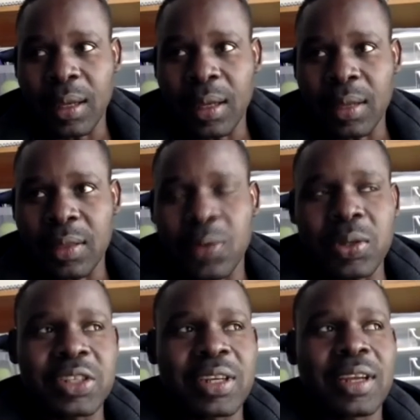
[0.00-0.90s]
The
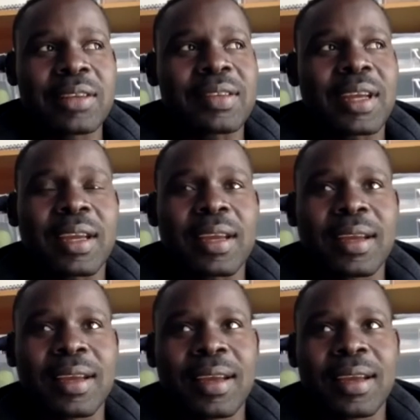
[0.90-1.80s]
question here is like,
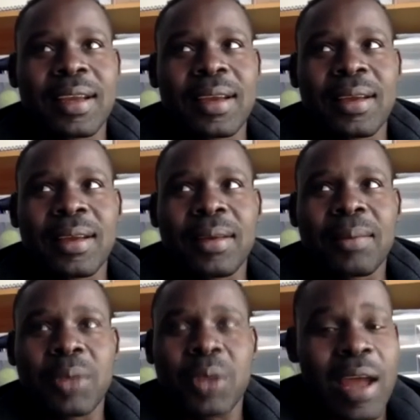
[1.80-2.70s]
you know,